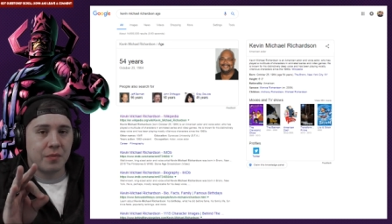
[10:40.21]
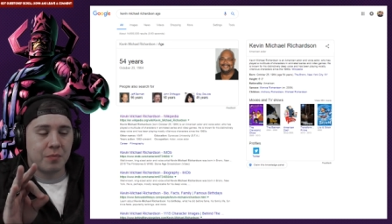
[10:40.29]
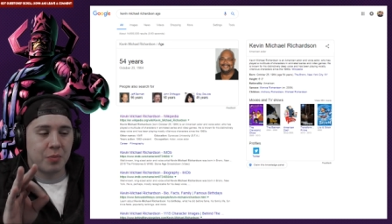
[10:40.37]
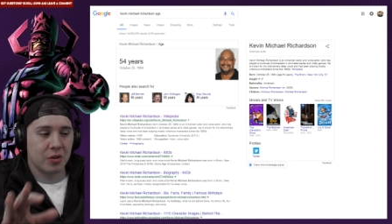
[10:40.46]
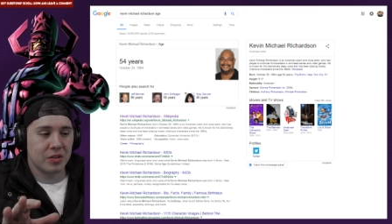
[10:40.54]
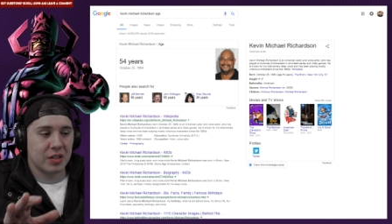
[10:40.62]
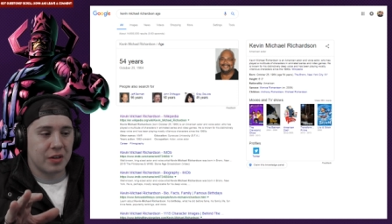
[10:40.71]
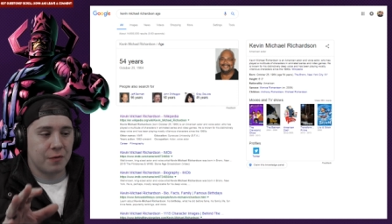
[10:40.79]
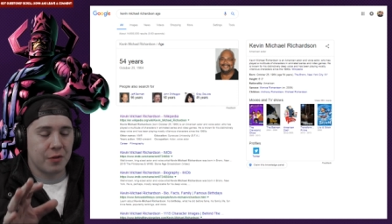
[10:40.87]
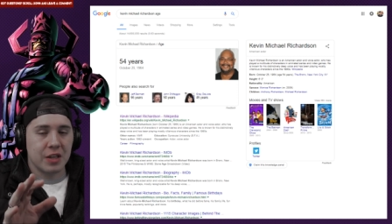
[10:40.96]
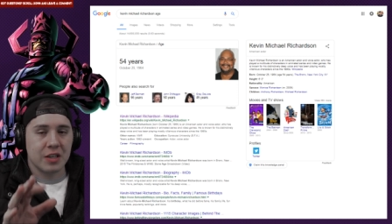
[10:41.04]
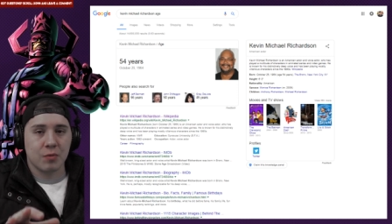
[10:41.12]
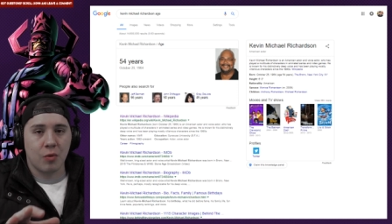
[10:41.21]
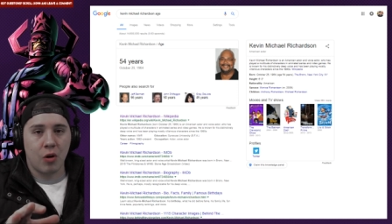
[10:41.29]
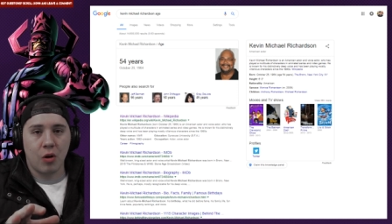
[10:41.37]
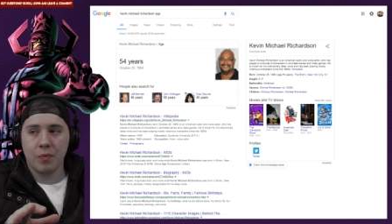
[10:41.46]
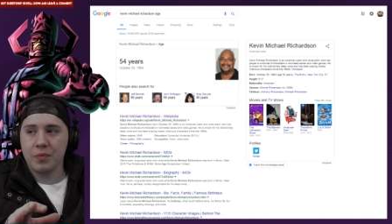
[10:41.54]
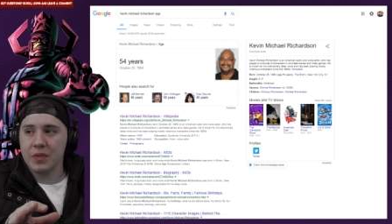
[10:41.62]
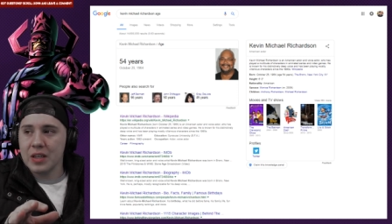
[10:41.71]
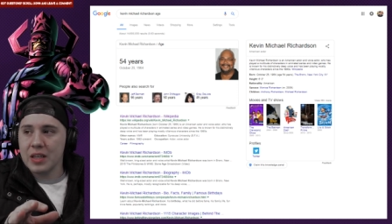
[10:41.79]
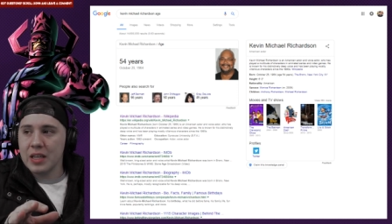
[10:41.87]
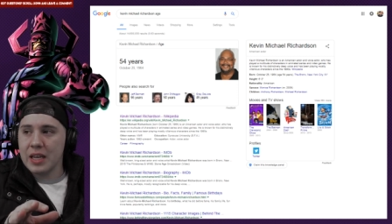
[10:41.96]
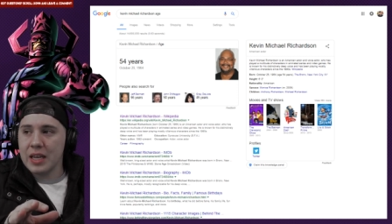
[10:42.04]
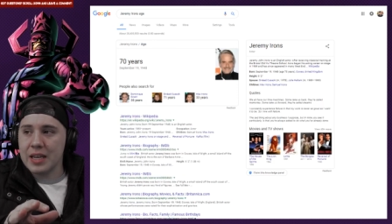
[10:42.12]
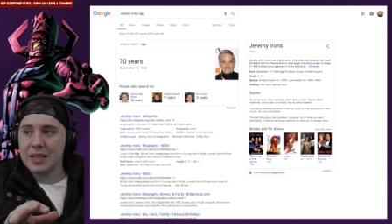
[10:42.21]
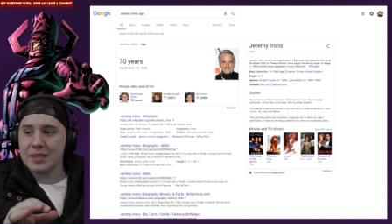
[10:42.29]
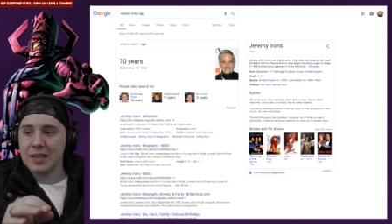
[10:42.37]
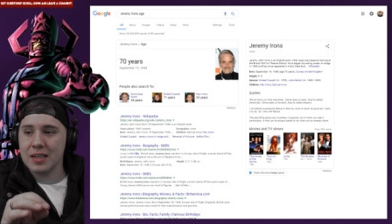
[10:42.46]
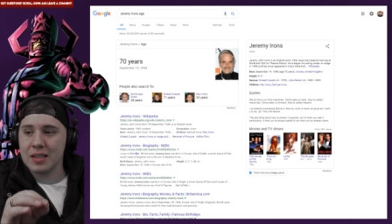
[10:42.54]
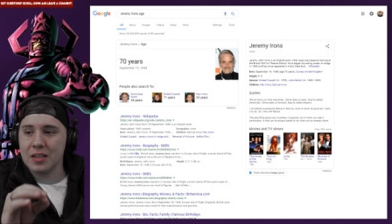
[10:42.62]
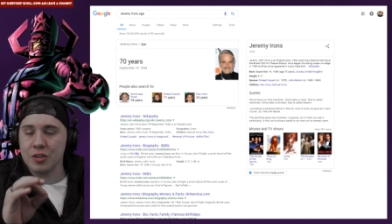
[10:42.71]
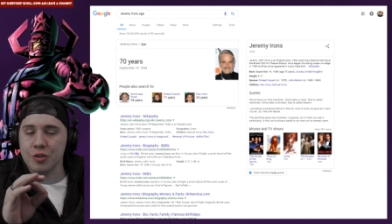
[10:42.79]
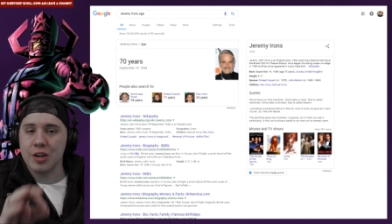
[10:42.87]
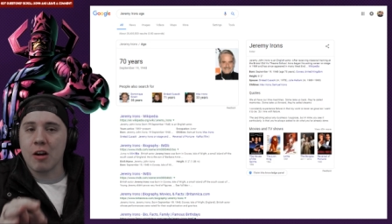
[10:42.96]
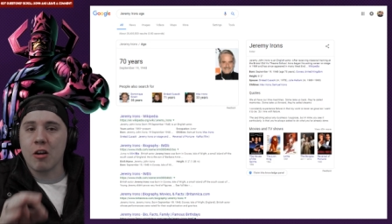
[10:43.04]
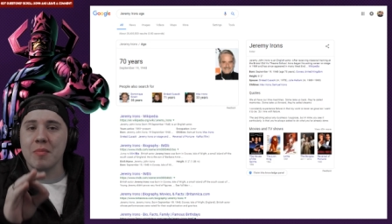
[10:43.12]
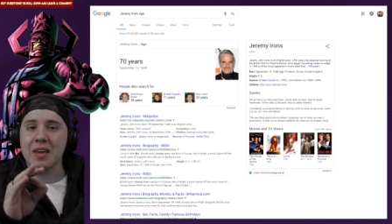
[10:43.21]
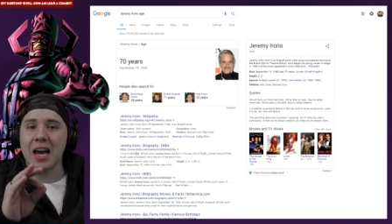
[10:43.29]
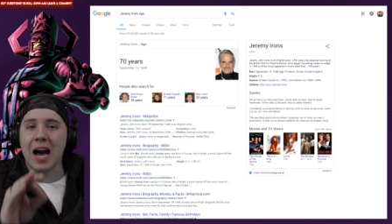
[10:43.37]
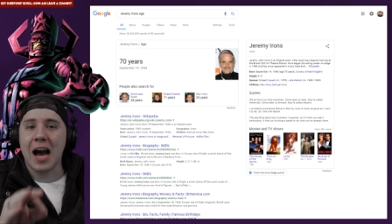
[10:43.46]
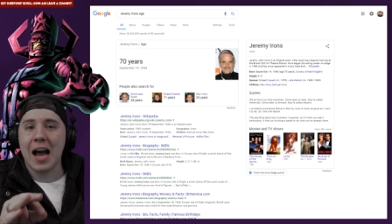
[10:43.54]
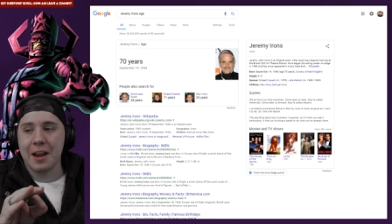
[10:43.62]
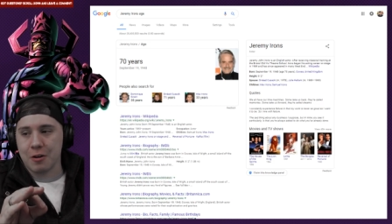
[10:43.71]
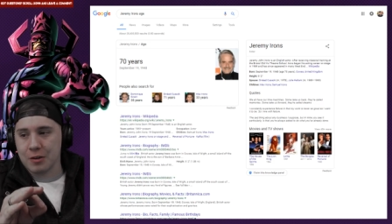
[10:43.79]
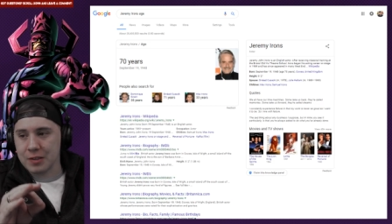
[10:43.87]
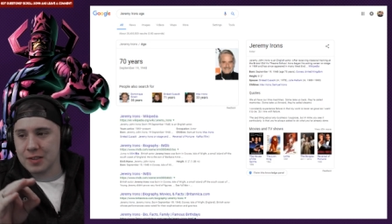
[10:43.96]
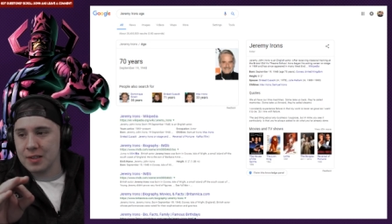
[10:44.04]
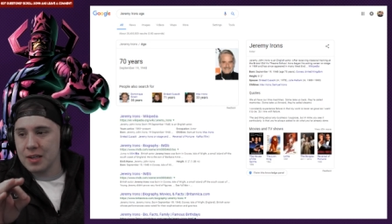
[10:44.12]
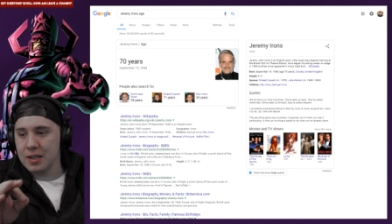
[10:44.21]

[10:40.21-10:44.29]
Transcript: person for this role is Jeremy Irons.